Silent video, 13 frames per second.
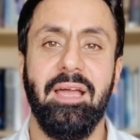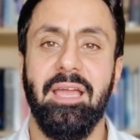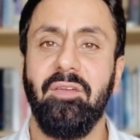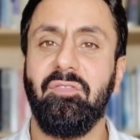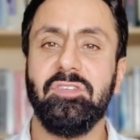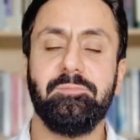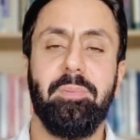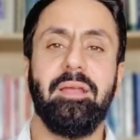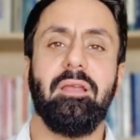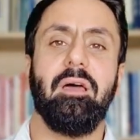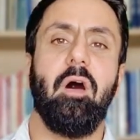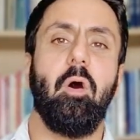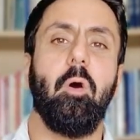If you
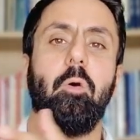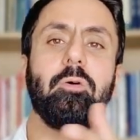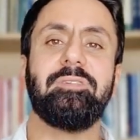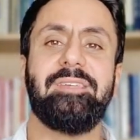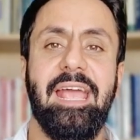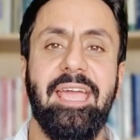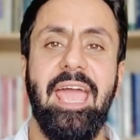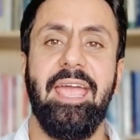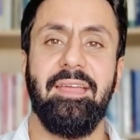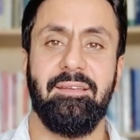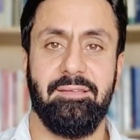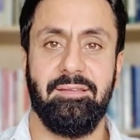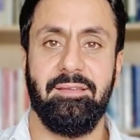spent a whole
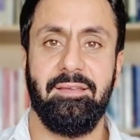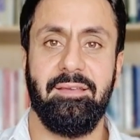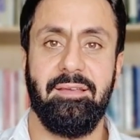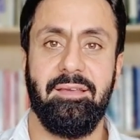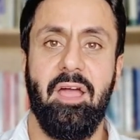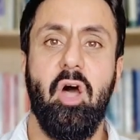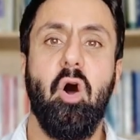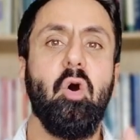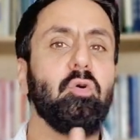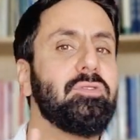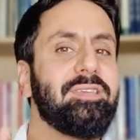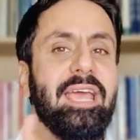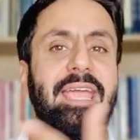decade, a
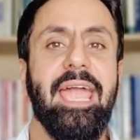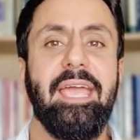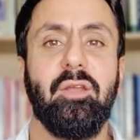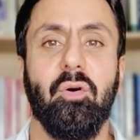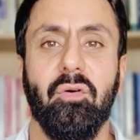whole decade